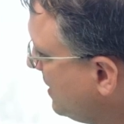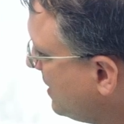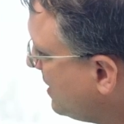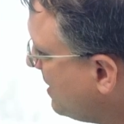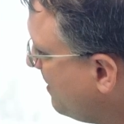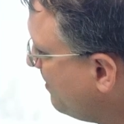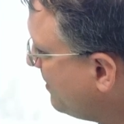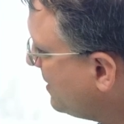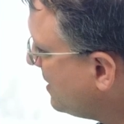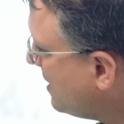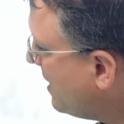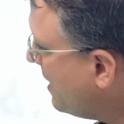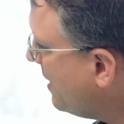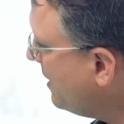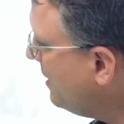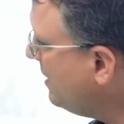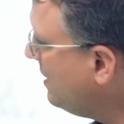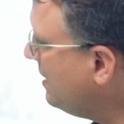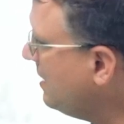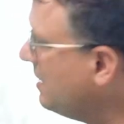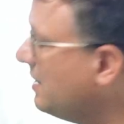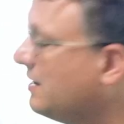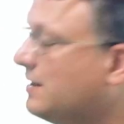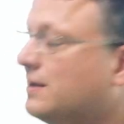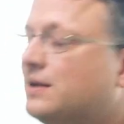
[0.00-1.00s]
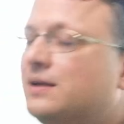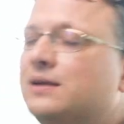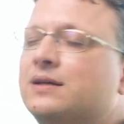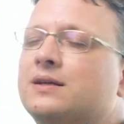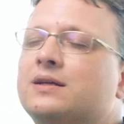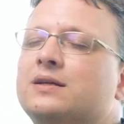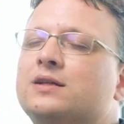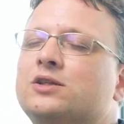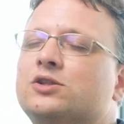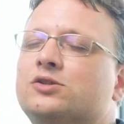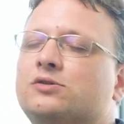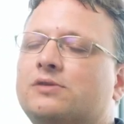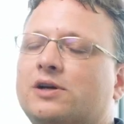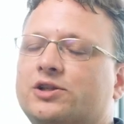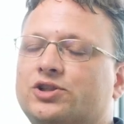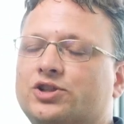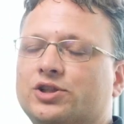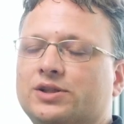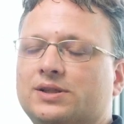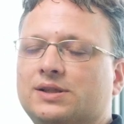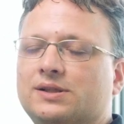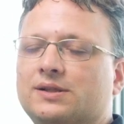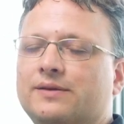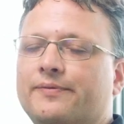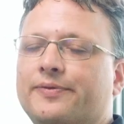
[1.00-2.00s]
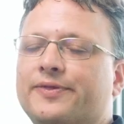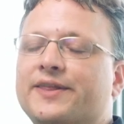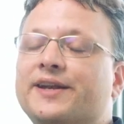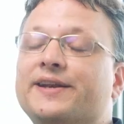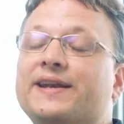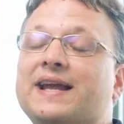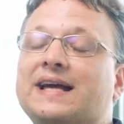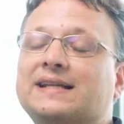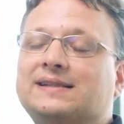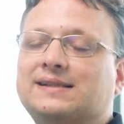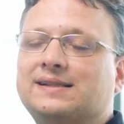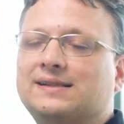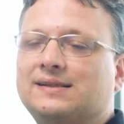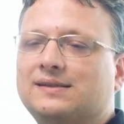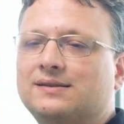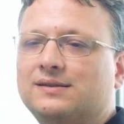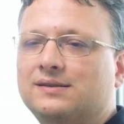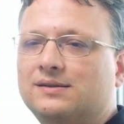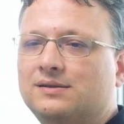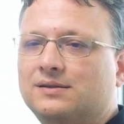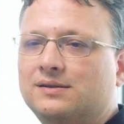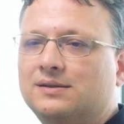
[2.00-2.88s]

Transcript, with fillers: some tiny structures, the nuts.